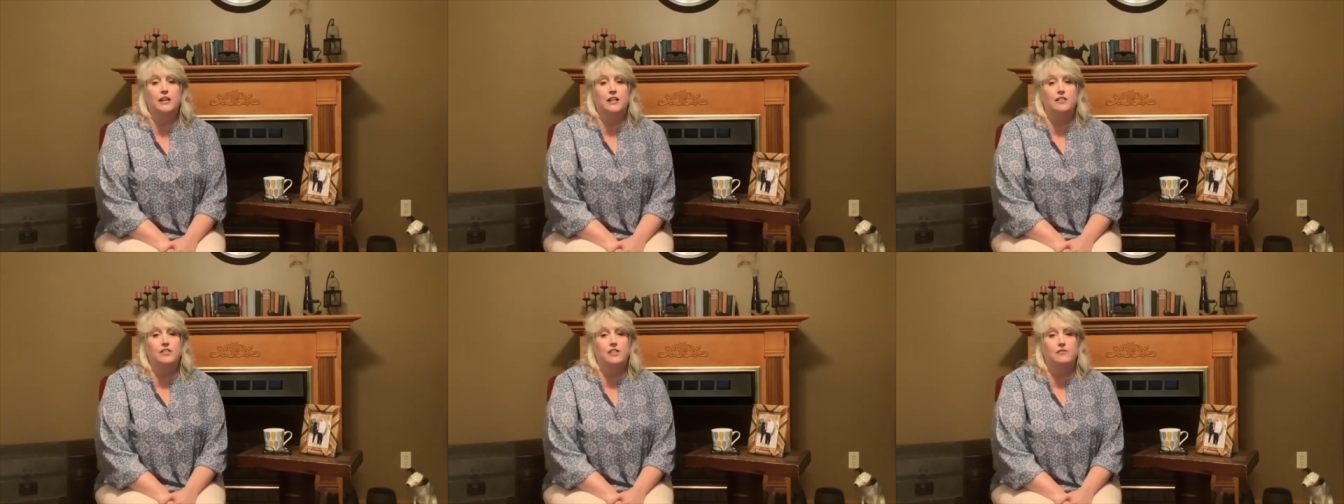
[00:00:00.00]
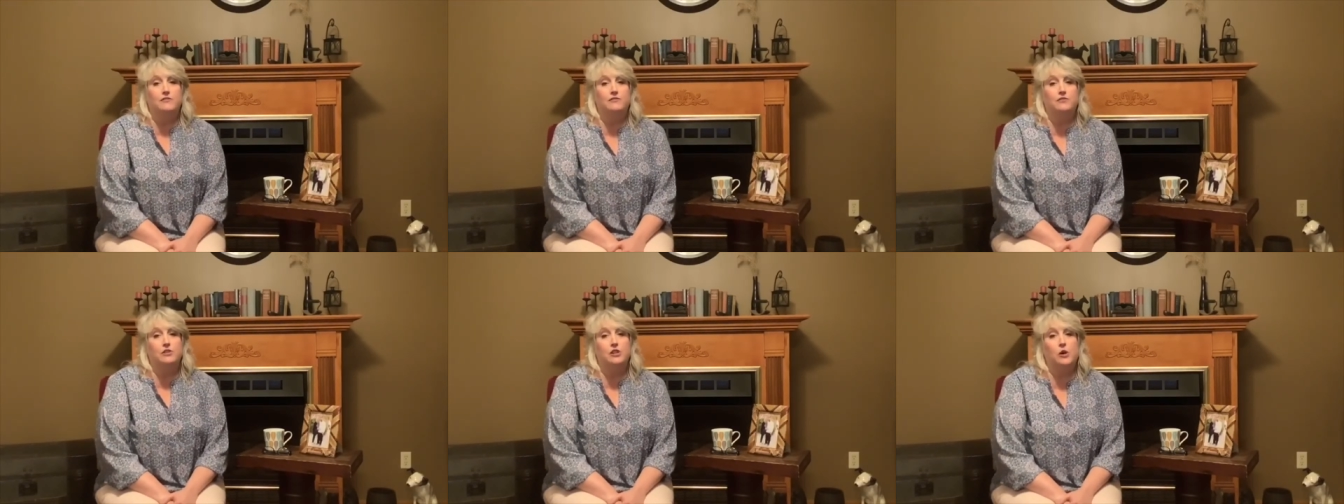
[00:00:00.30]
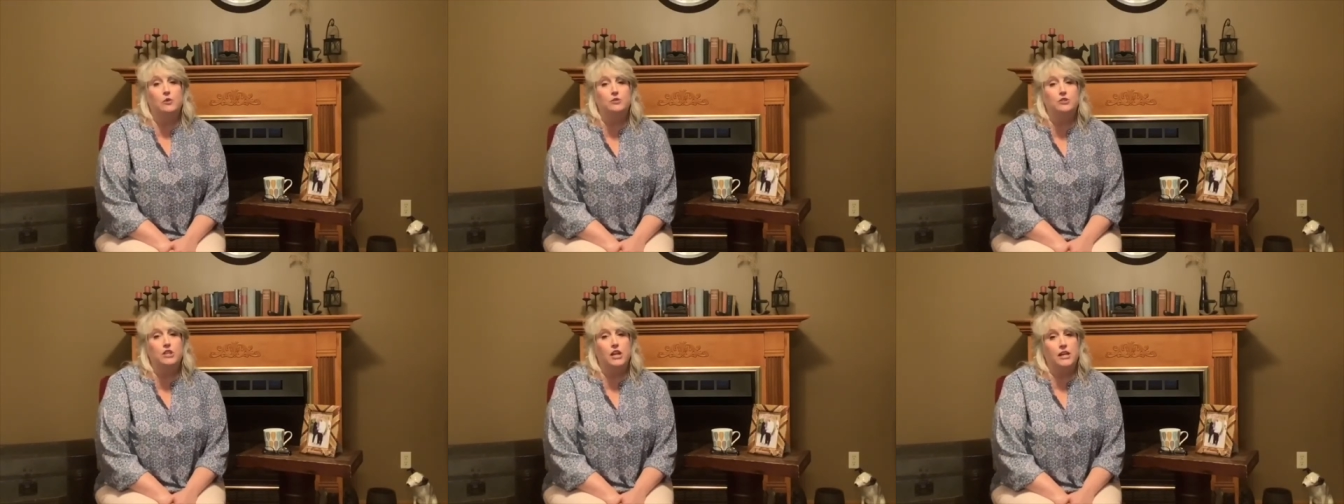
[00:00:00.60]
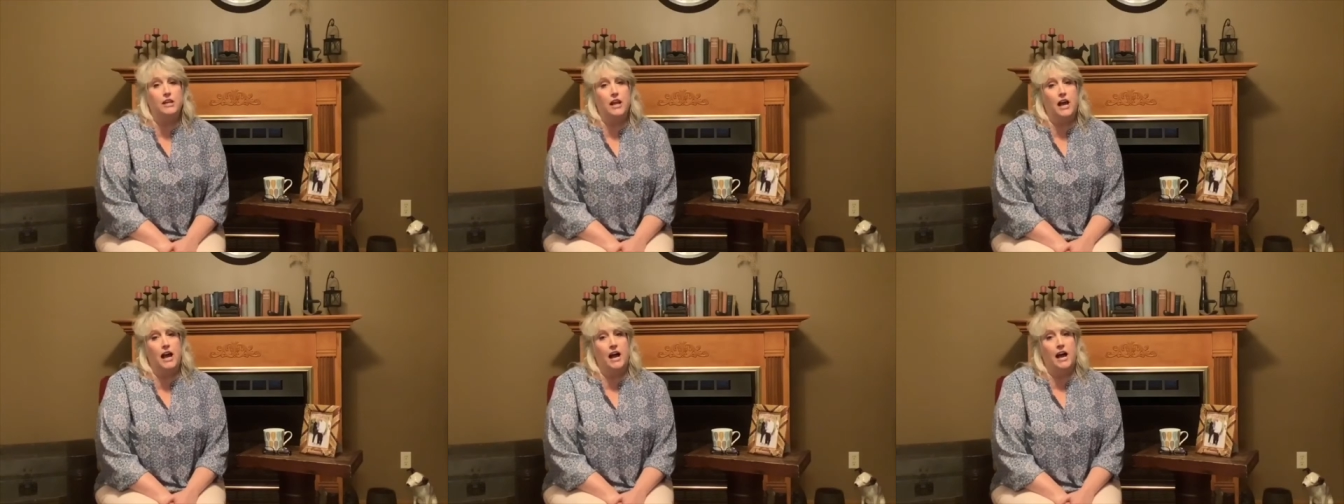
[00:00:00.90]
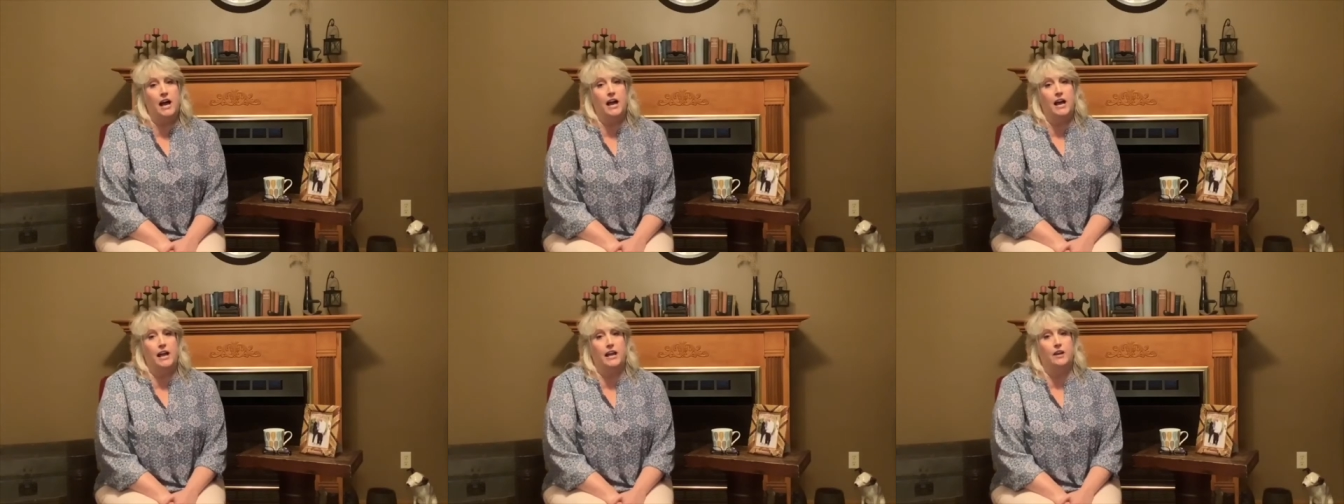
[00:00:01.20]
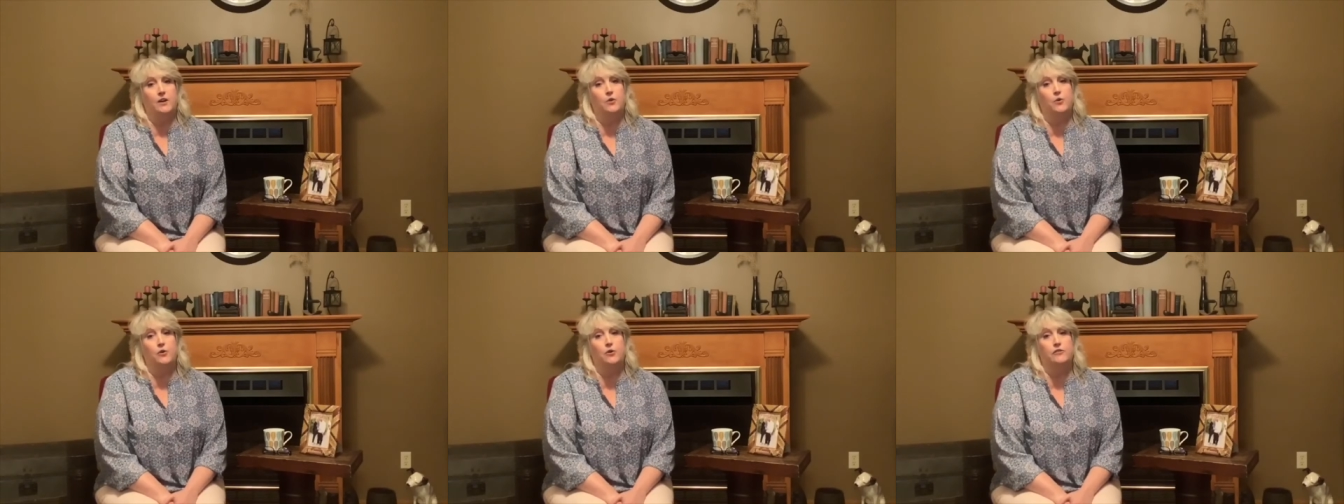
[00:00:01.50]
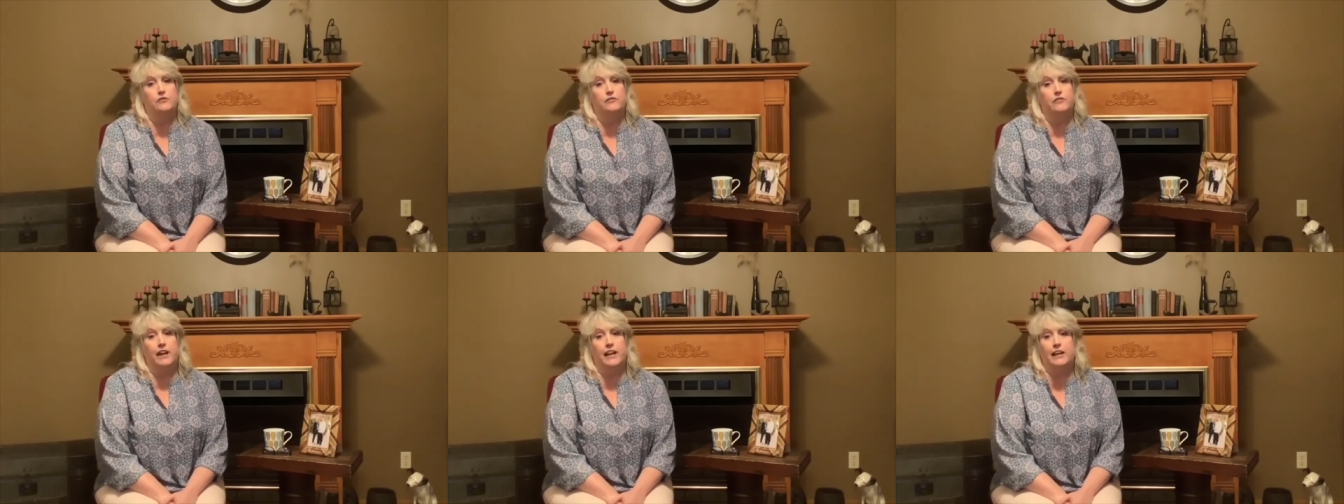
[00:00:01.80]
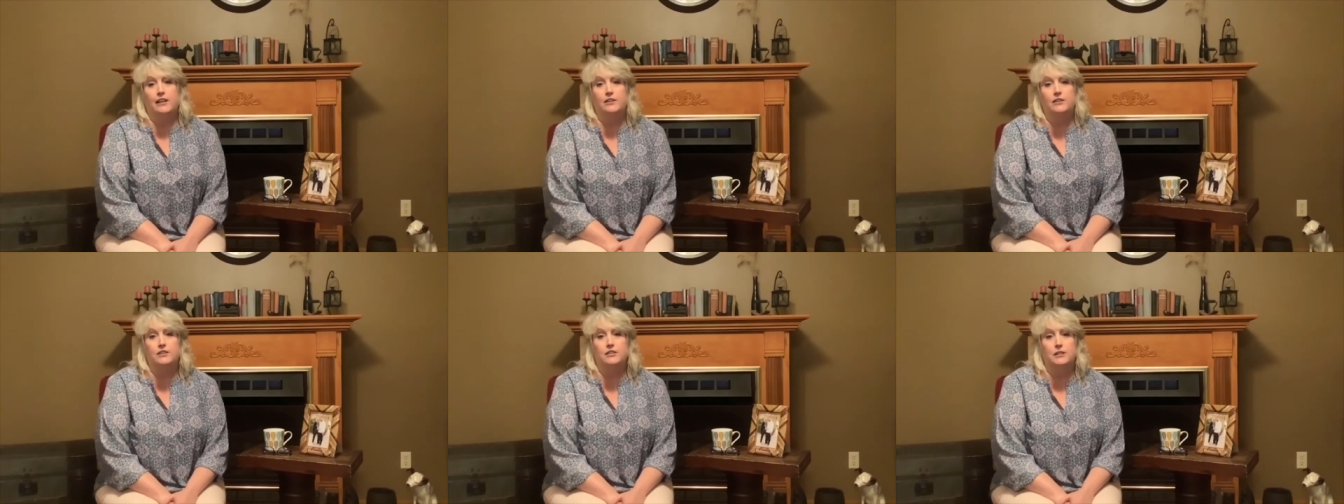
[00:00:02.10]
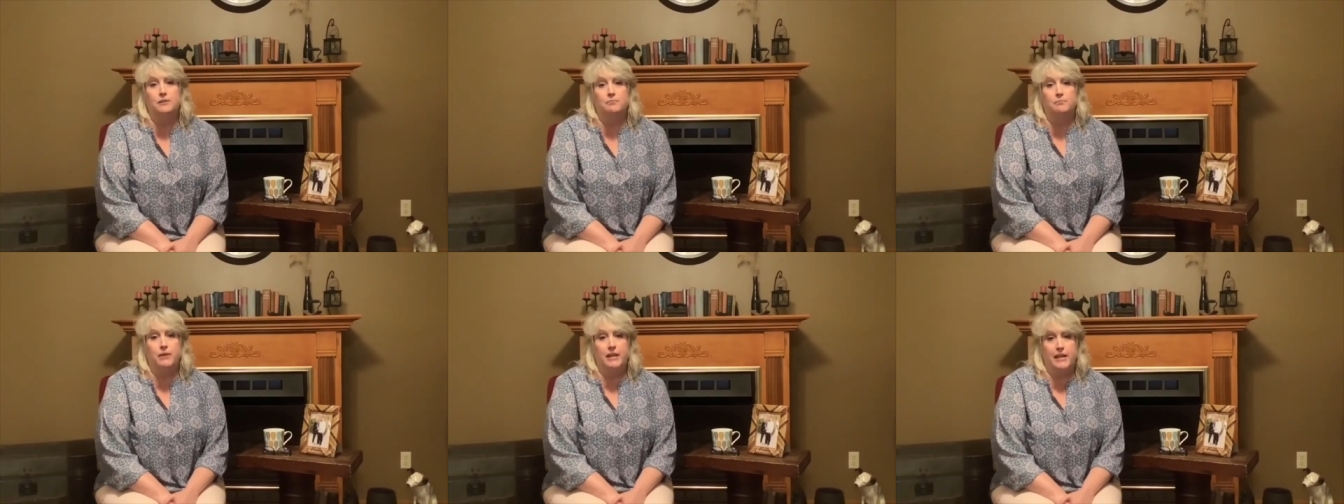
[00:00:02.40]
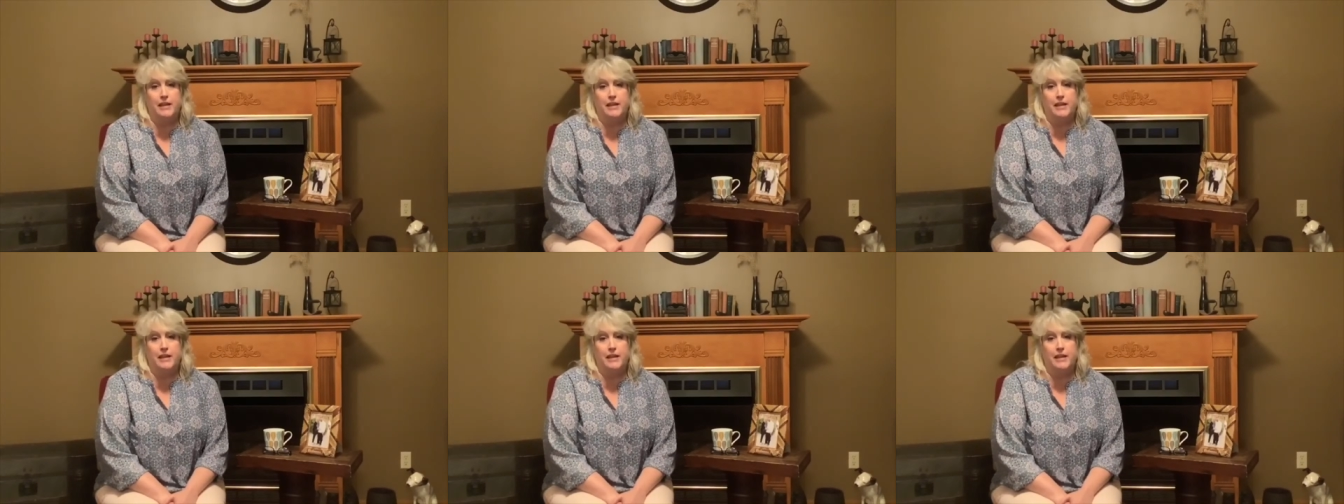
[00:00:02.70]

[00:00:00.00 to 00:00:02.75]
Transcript: that floats on high o'er vales and,